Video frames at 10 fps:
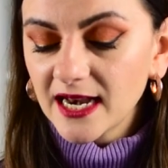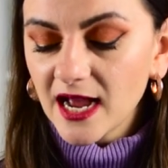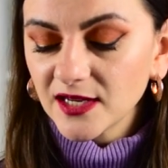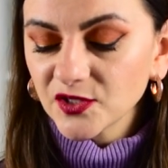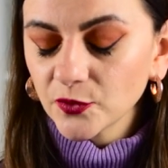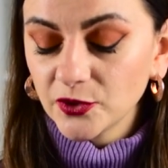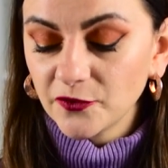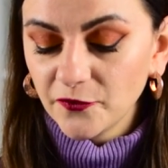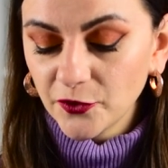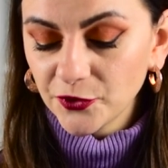and I sold it
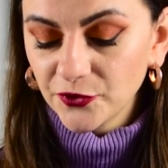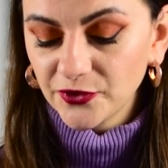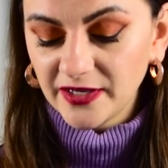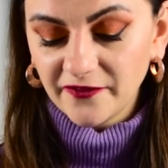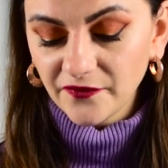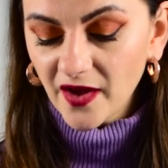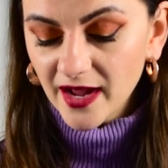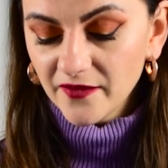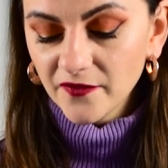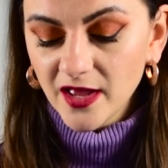for 35
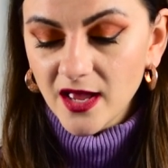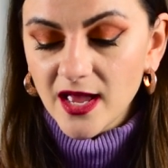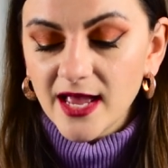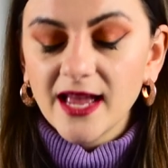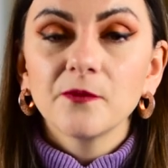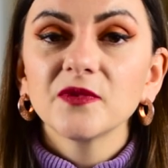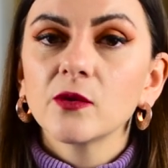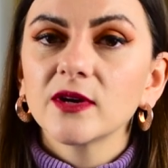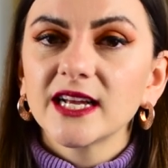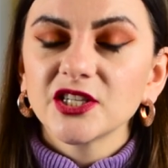and
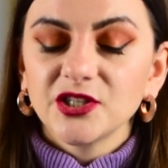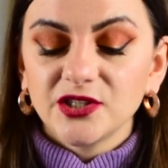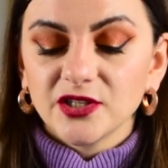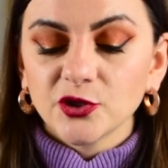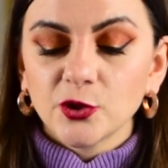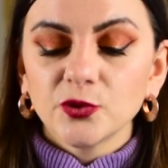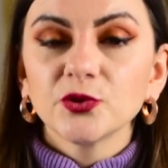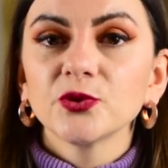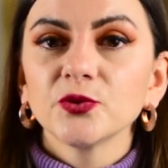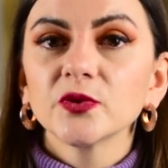that one actually did go
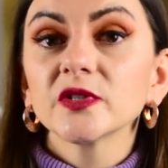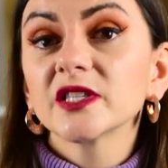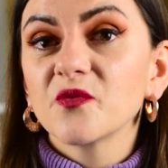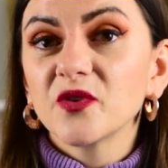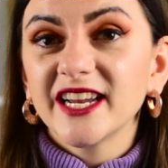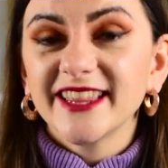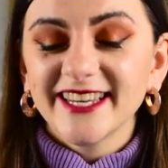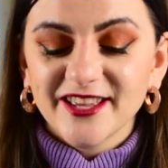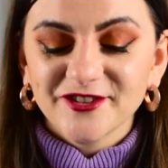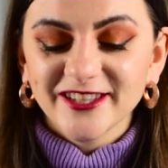to someone in the
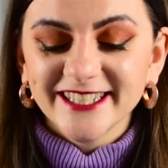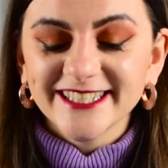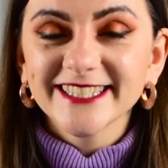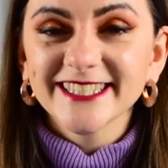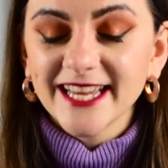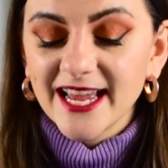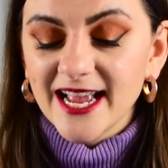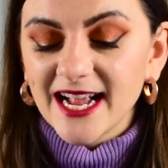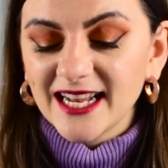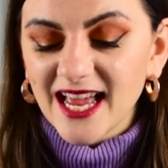Netherlands
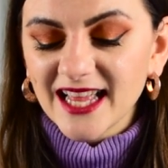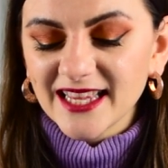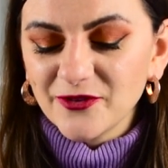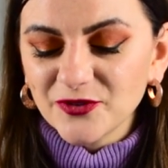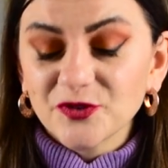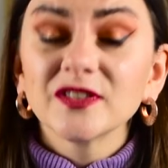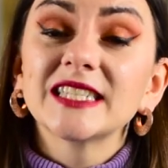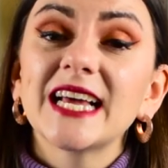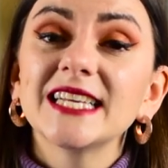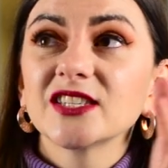and that one's really
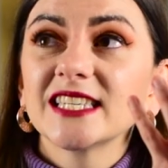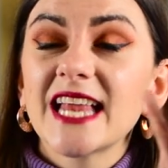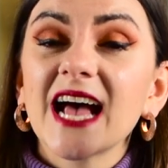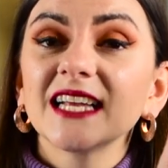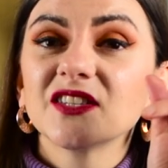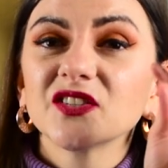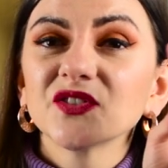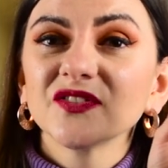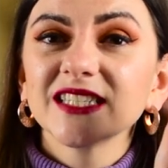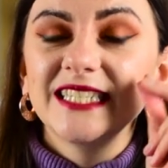nice because it had
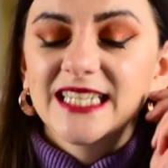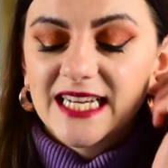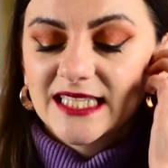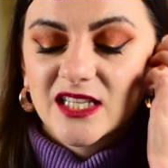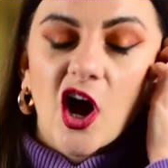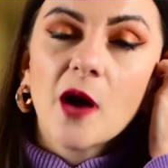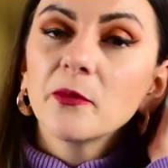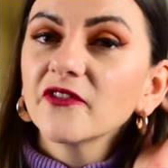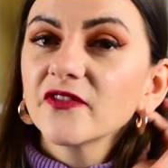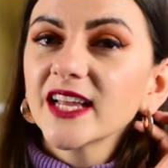those really nice
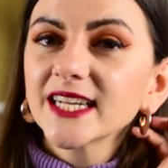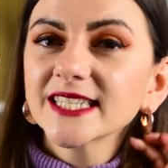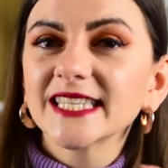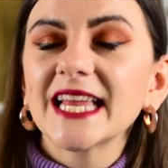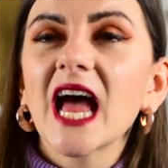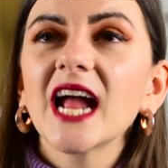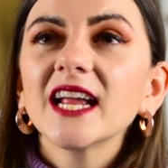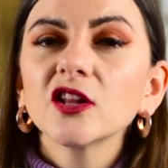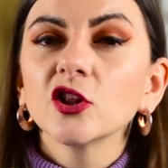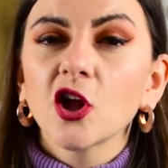copper flecks and
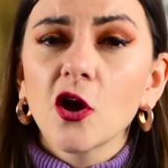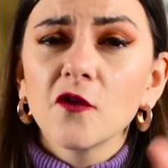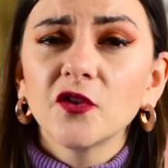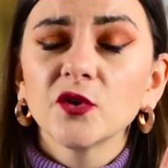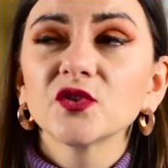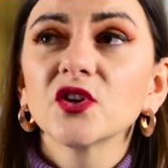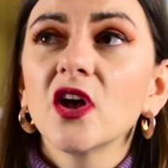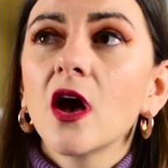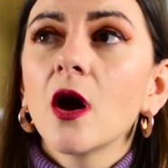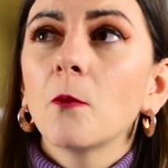I love those
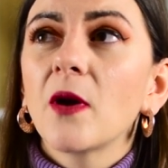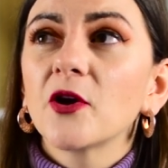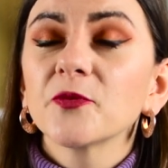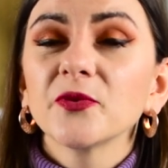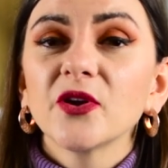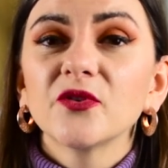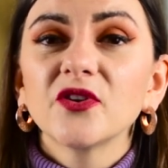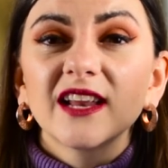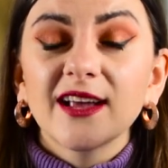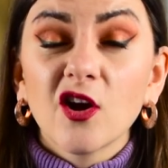mouth blown
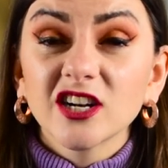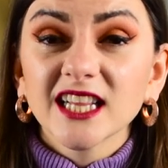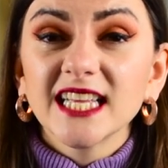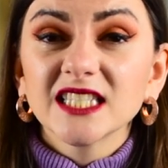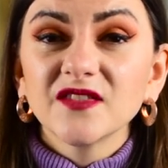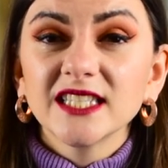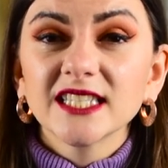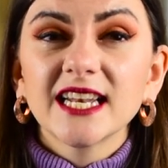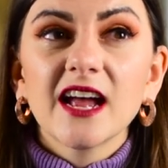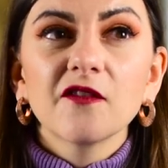like art glass vases
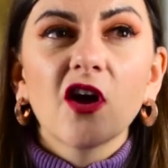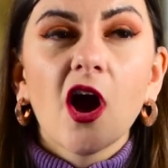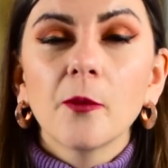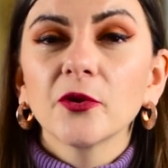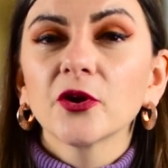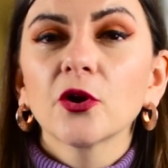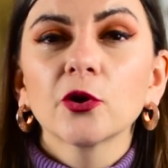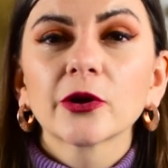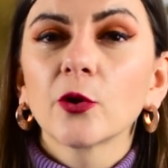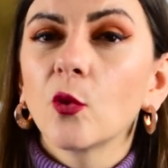that have copper
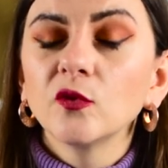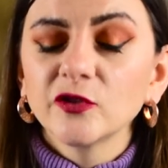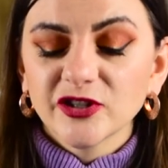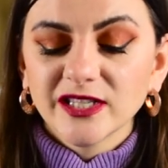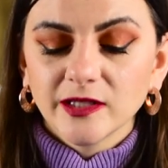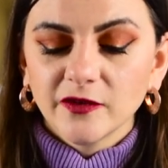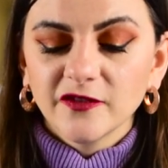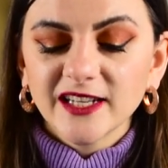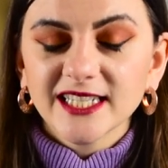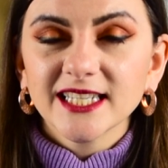or gold or silver
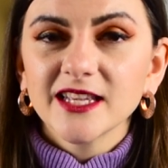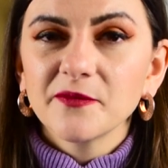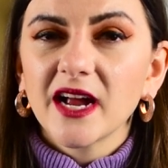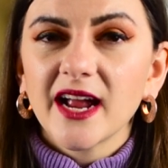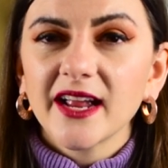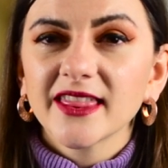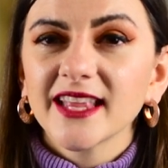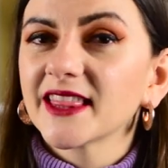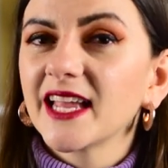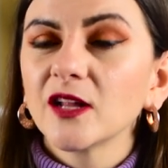flecks on them. I
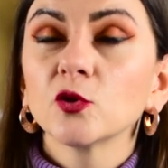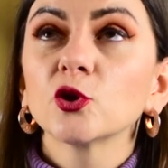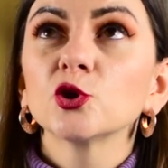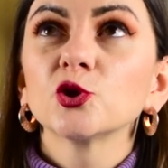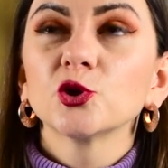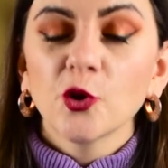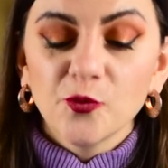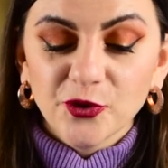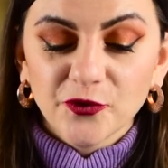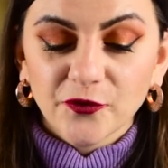think they look so
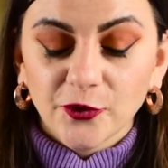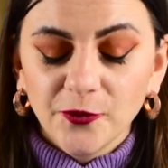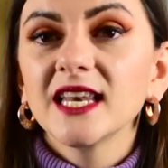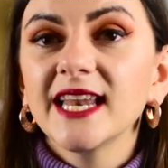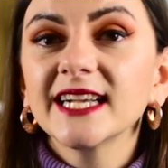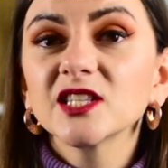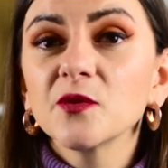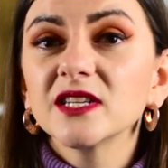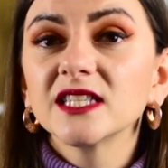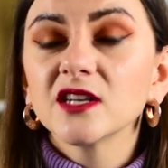beautiful. Next
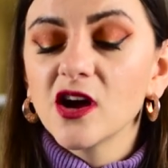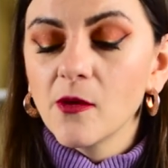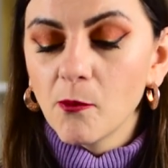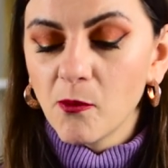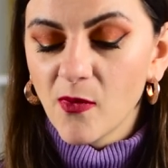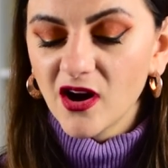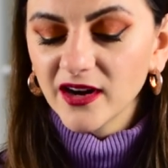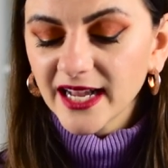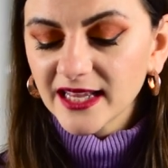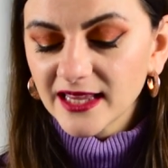up is a
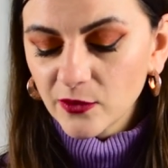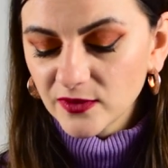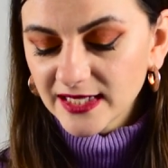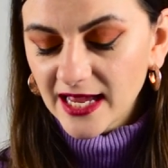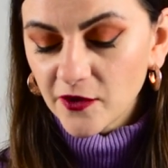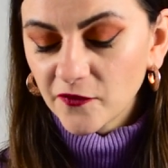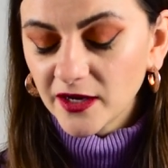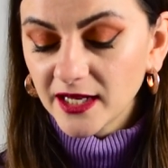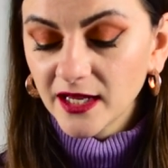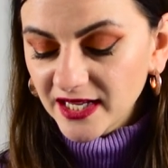mug and that one's kind of
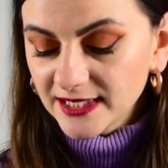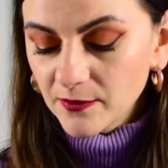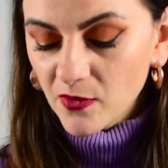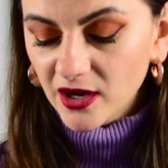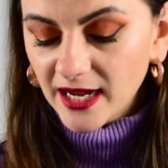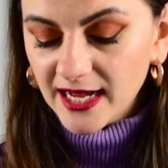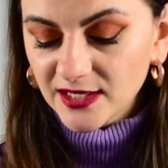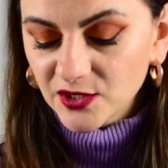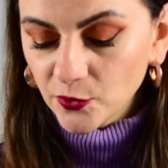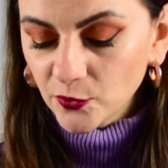funny. It's a mug I
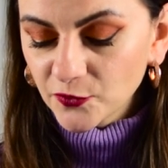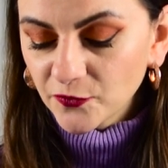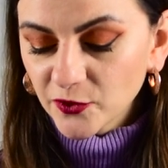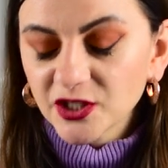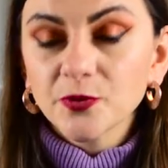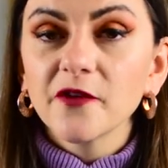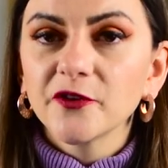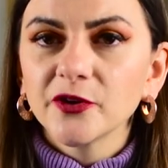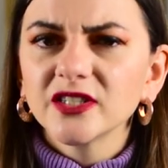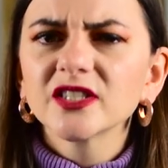sold for 12
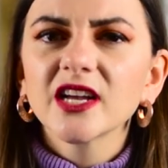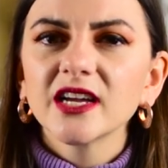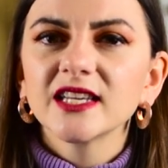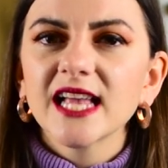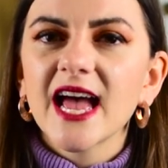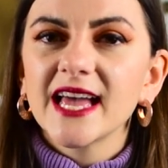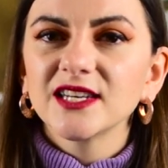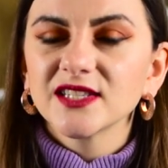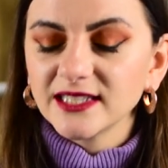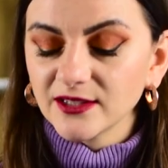euros because I had
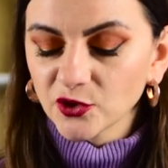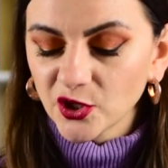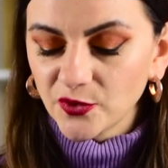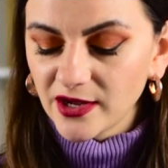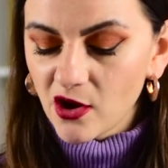a sale going